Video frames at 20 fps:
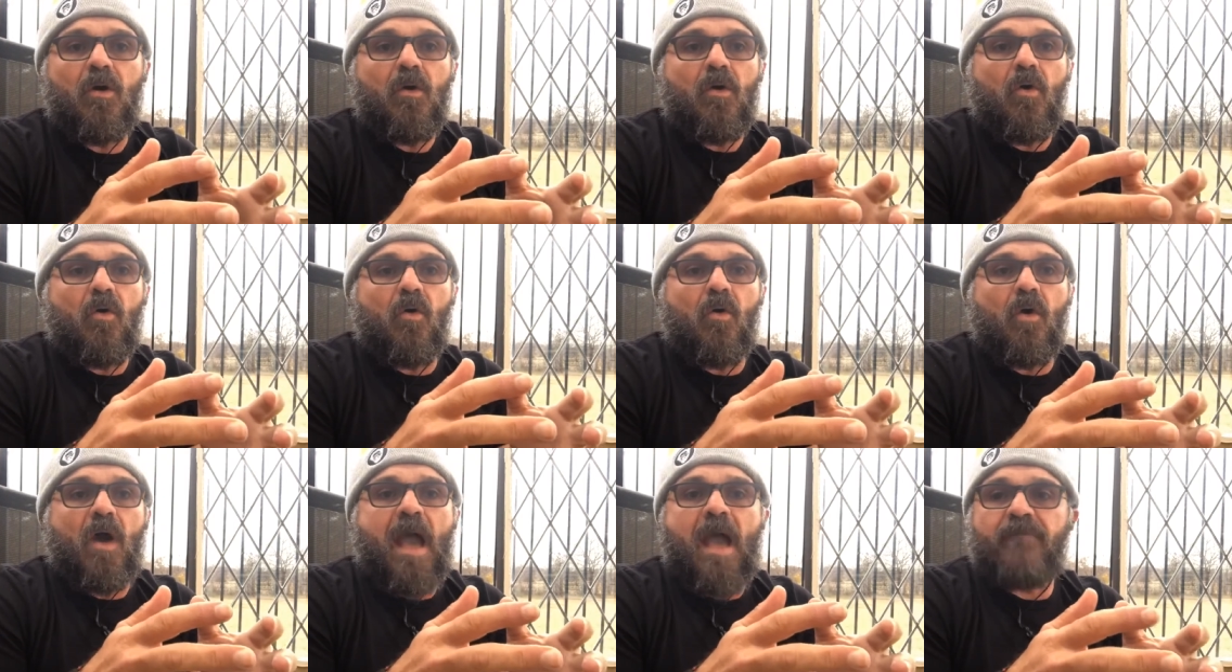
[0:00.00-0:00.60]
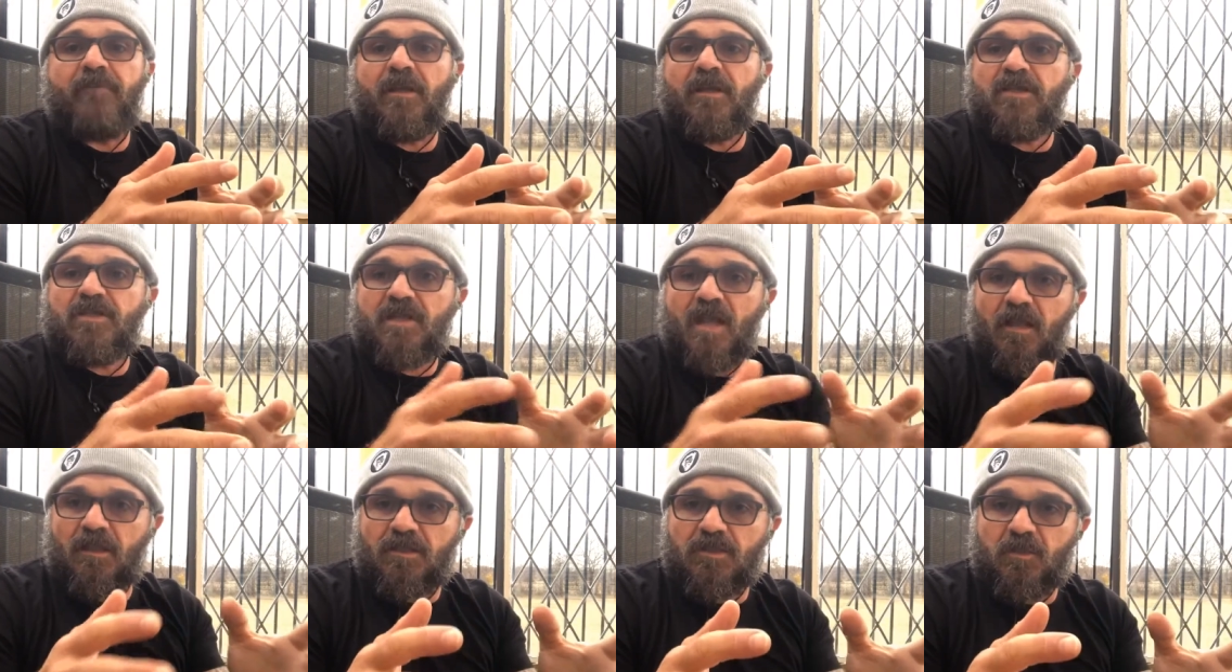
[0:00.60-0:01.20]
or having a
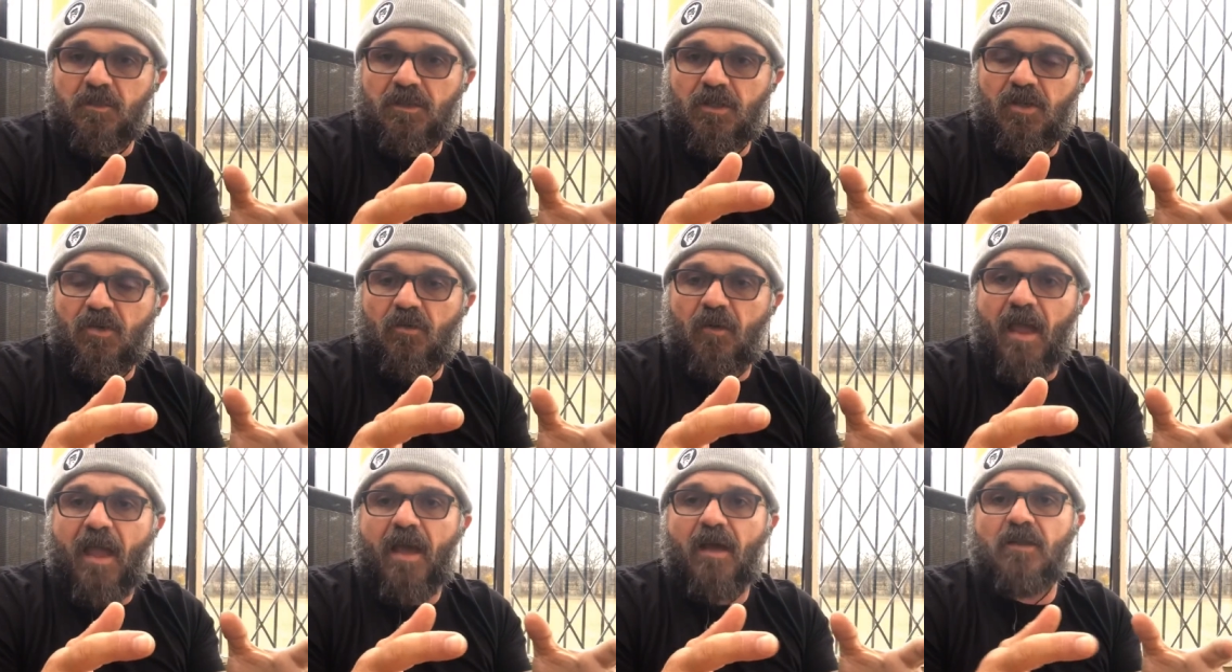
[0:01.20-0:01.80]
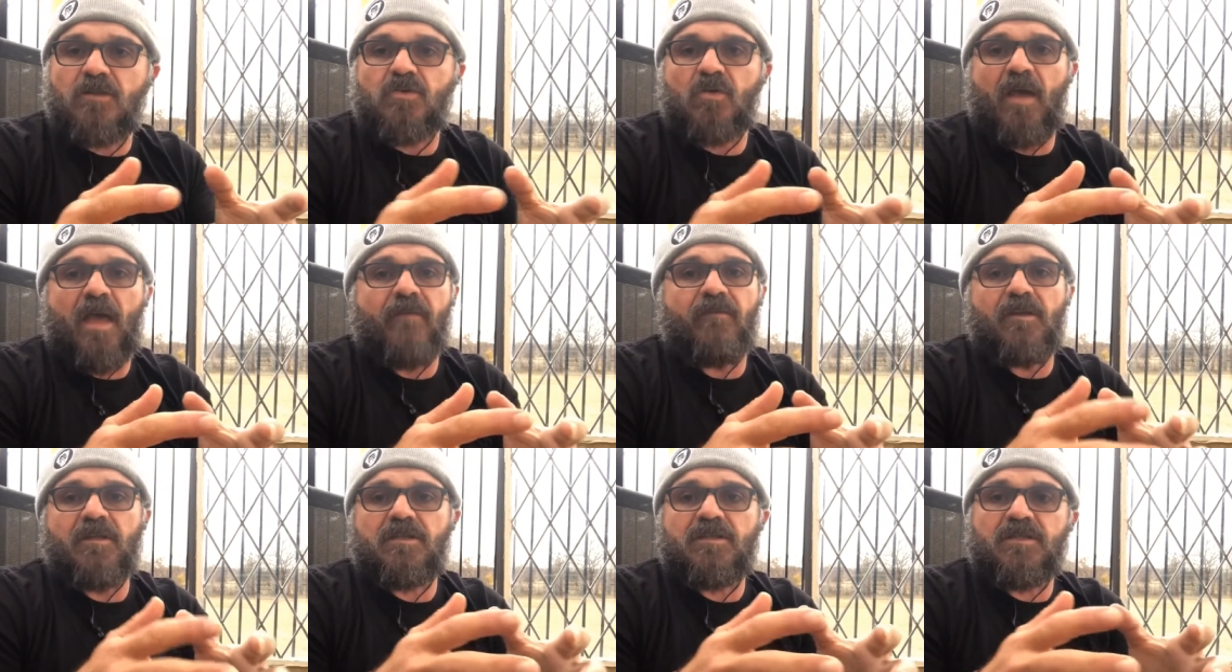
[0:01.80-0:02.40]
challenge with the crowds or
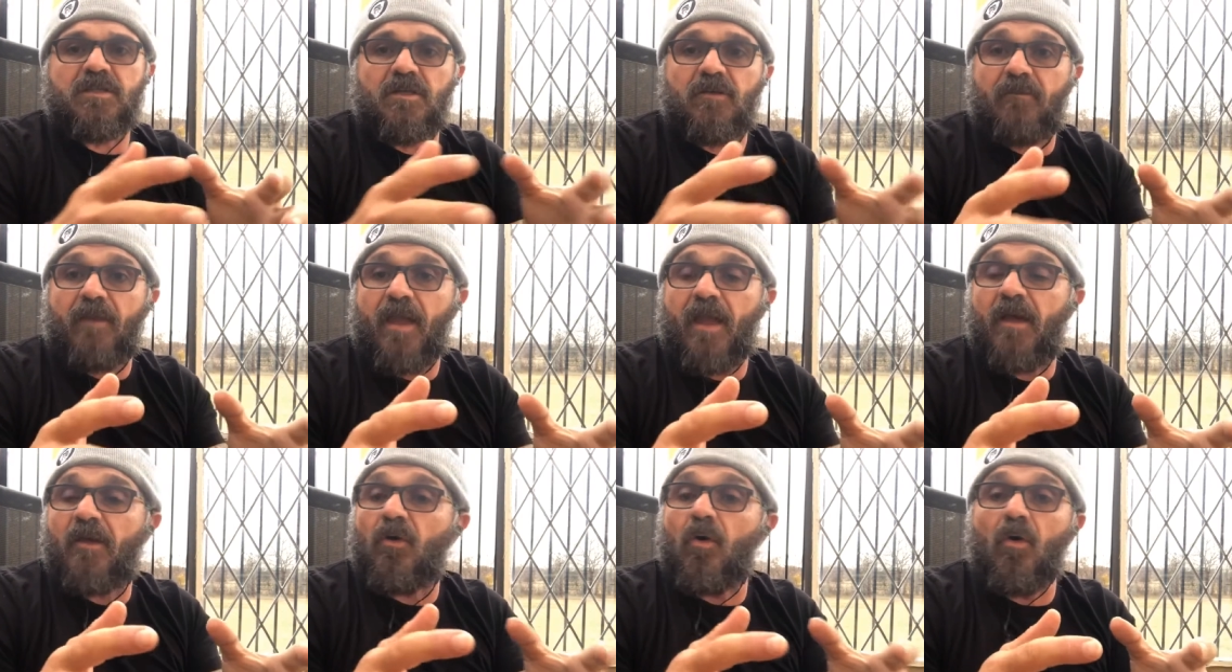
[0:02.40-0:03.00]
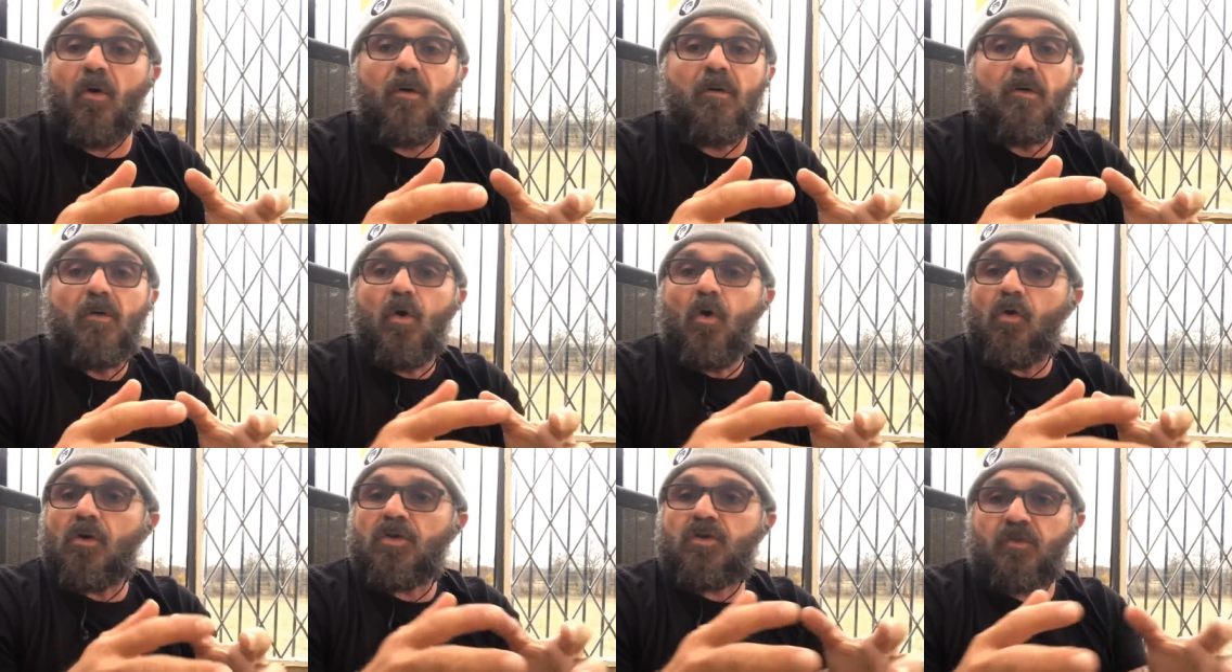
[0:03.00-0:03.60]
having to sit around or,
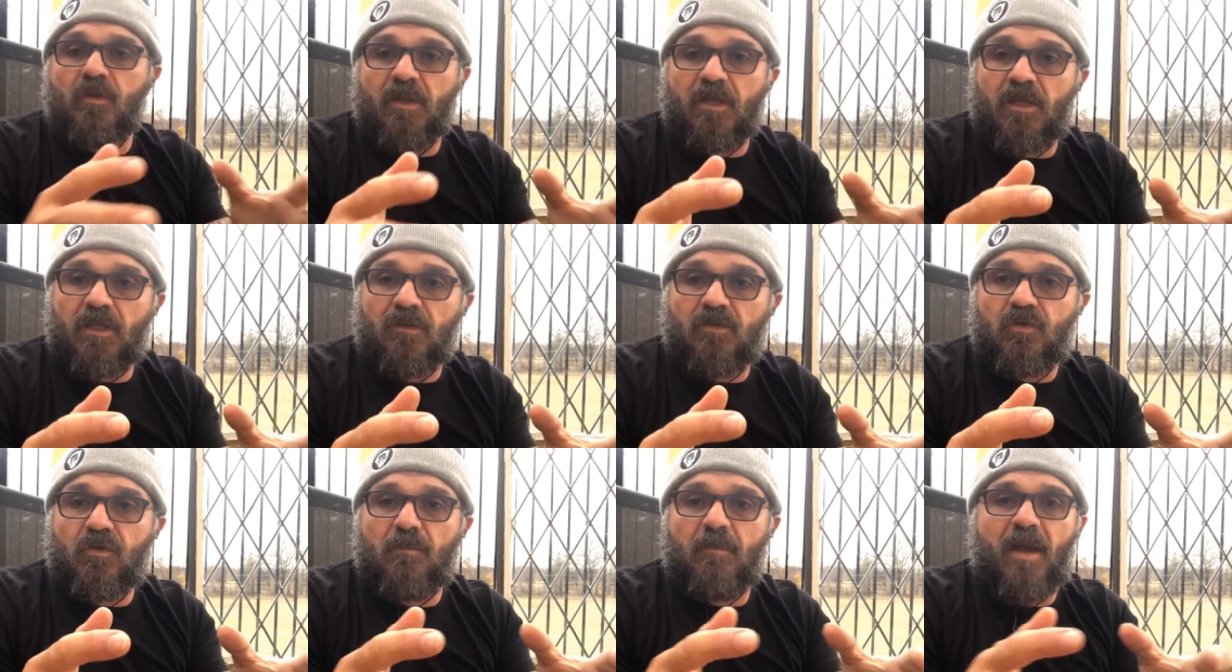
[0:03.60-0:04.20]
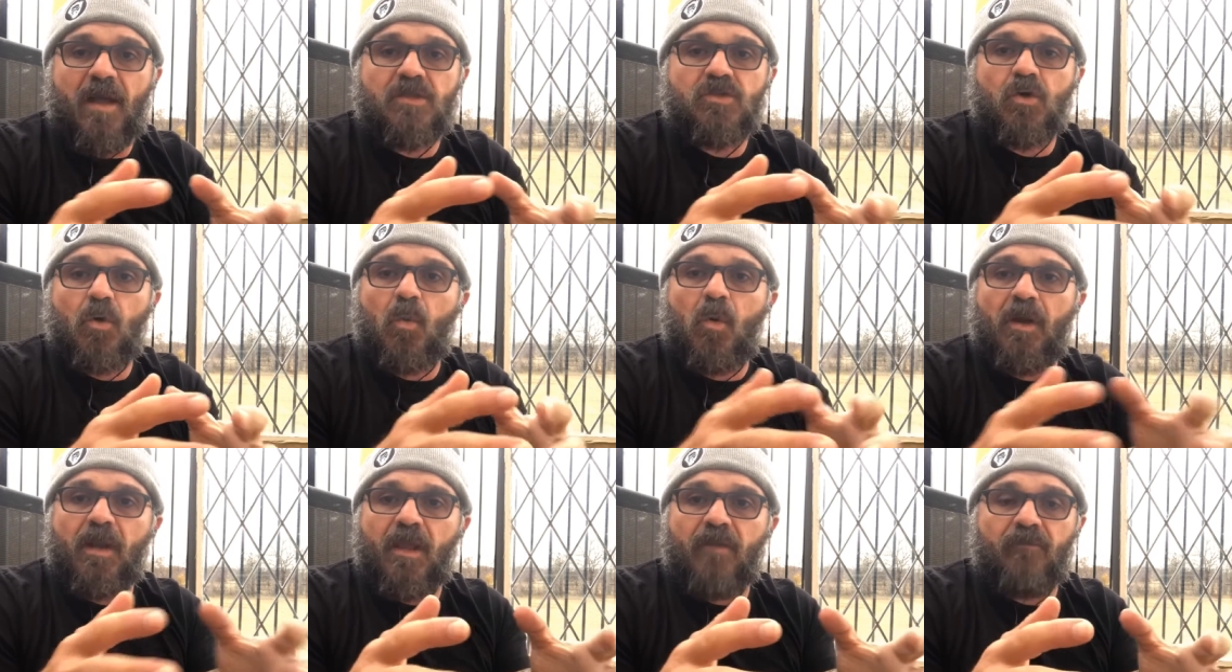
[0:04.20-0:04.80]
or drinking too much or
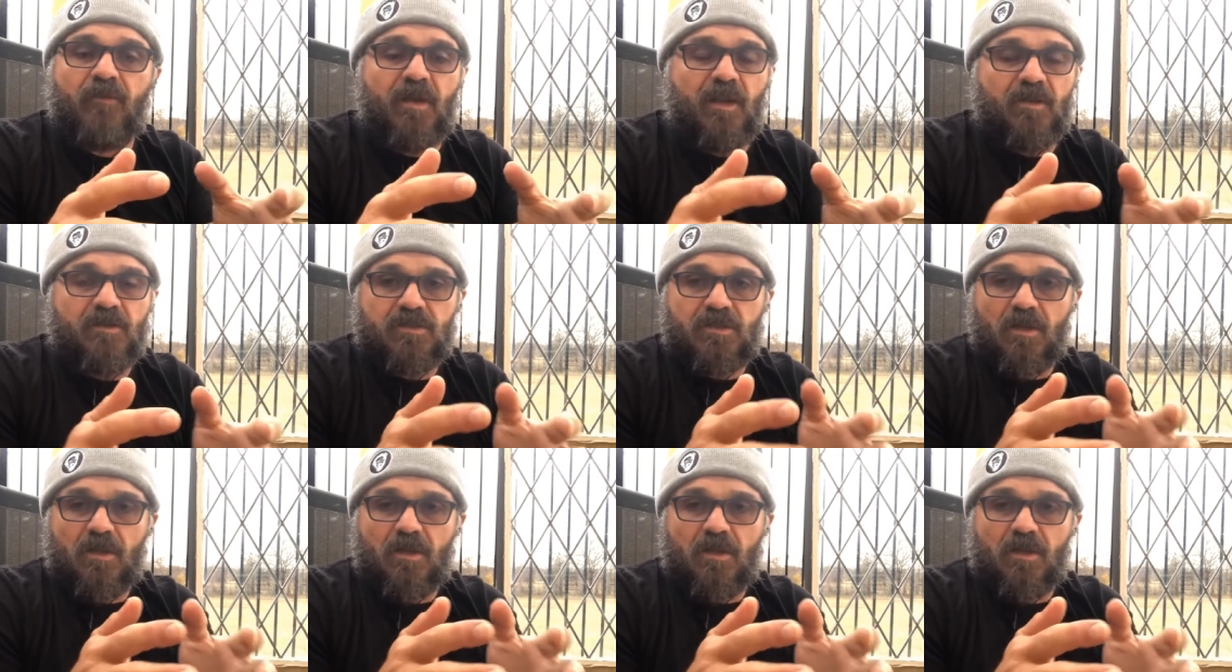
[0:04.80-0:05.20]
whatever it is. So